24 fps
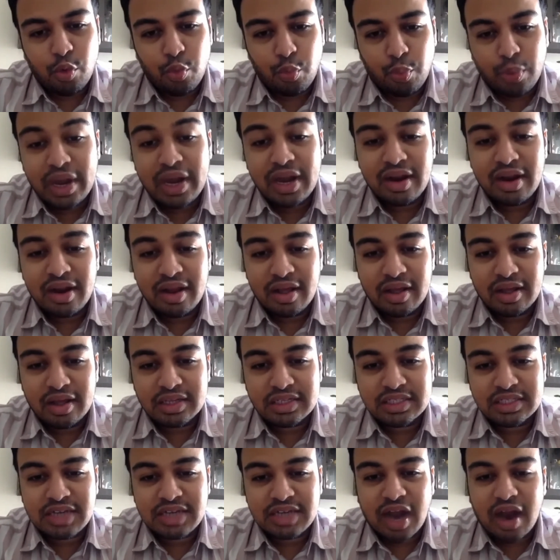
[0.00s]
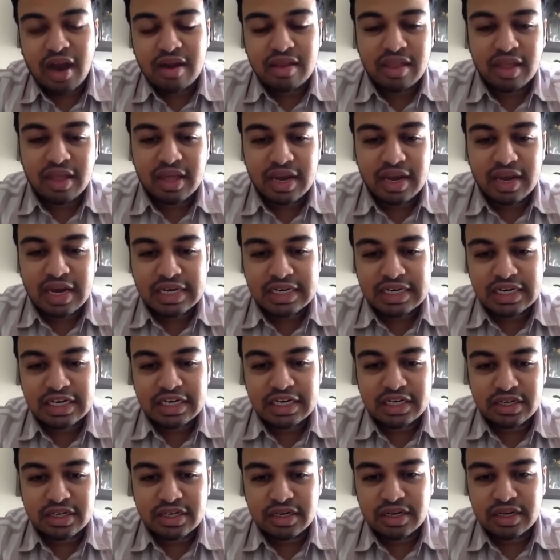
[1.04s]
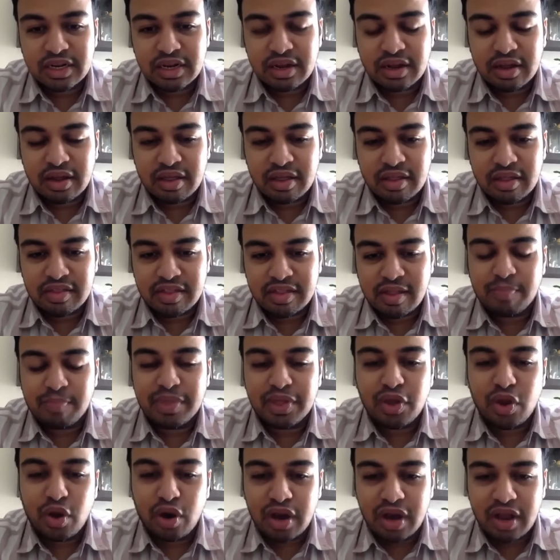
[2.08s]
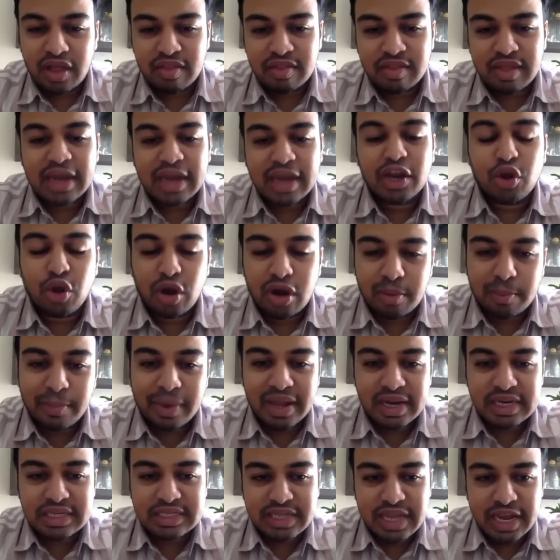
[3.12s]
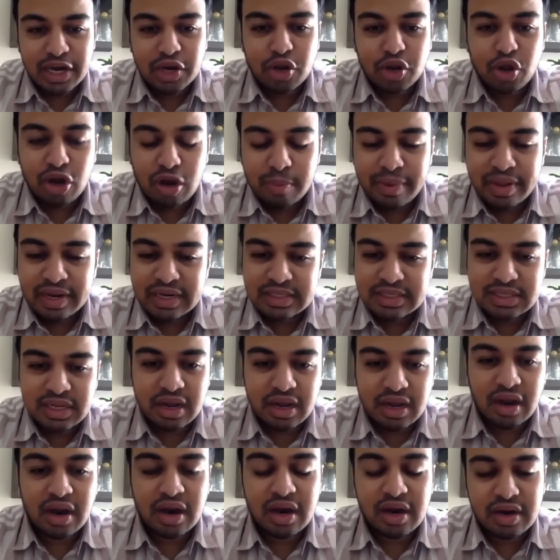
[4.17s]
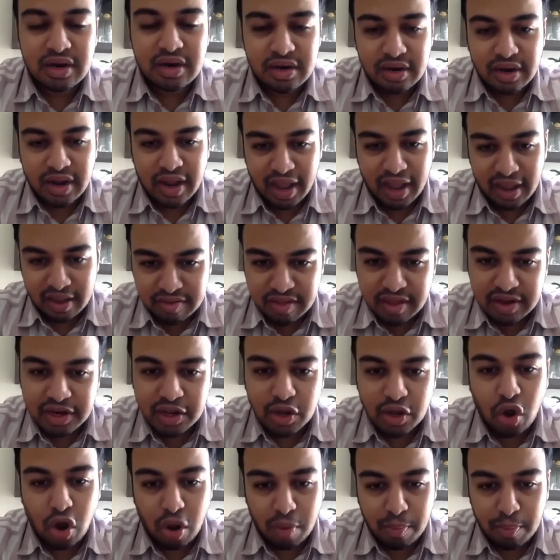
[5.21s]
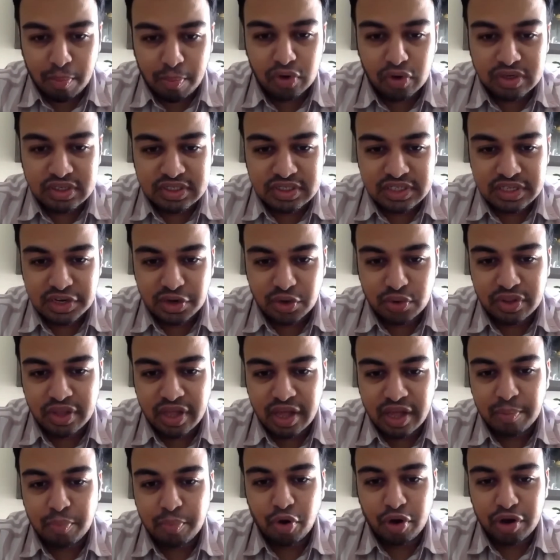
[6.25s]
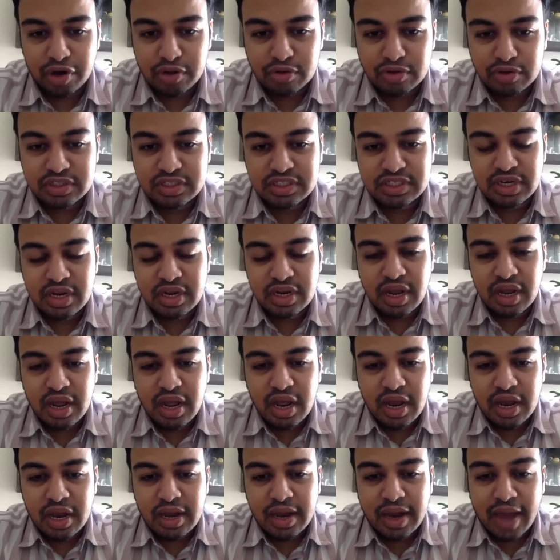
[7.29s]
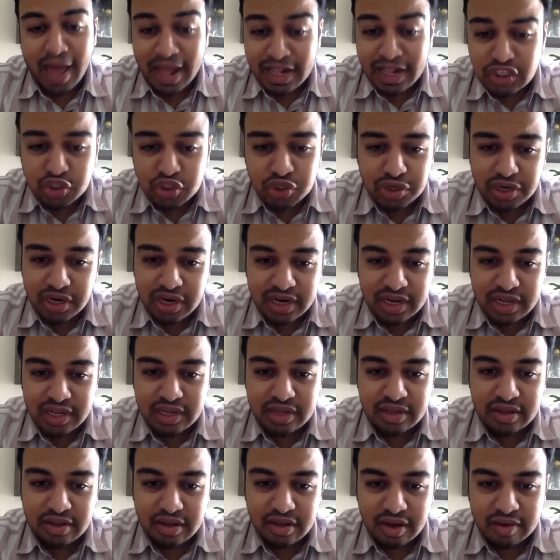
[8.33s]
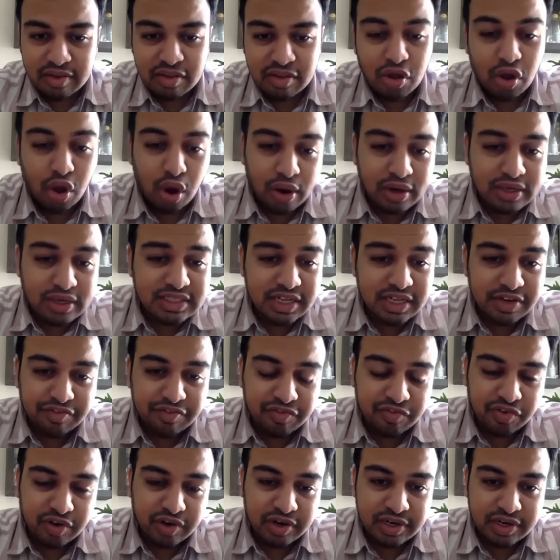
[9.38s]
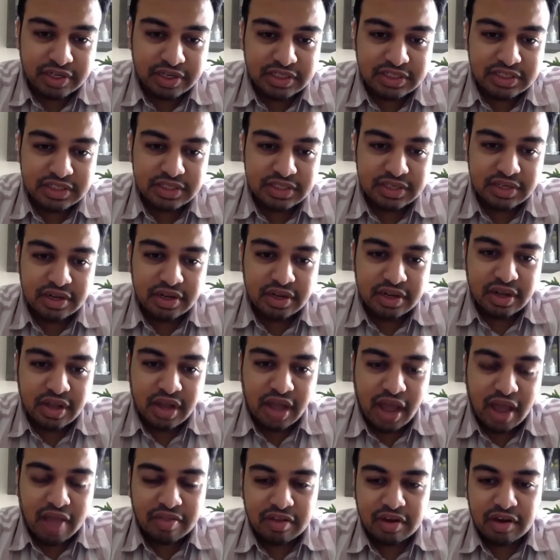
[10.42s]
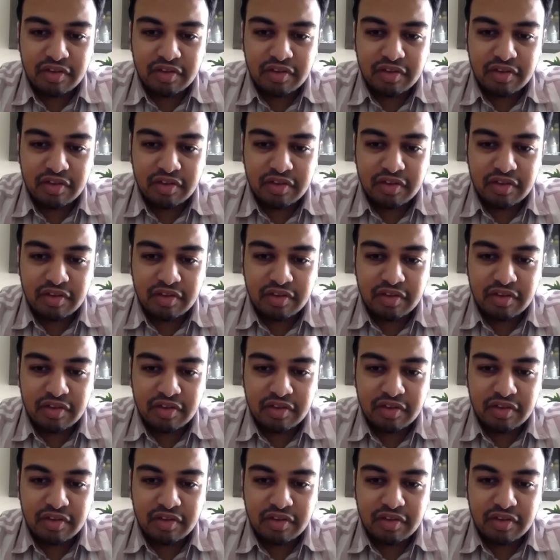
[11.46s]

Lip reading: will start secreting something called as catecholamines. Catecholamines are anxiety hormones. They are produced naturally. It's God's gift for us as a